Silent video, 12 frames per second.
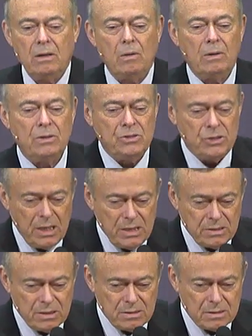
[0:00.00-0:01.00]
know what
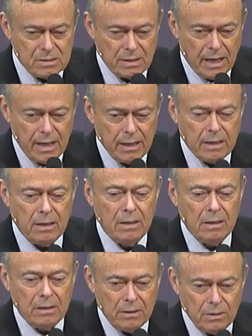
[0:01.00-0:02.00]
Jesus is like?
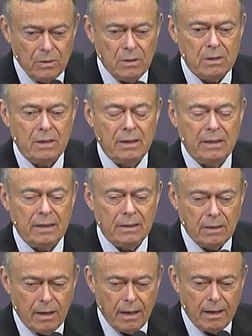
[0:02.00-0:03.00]
look at
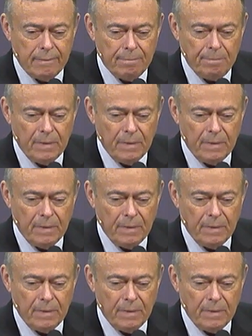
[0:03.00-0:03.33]
God.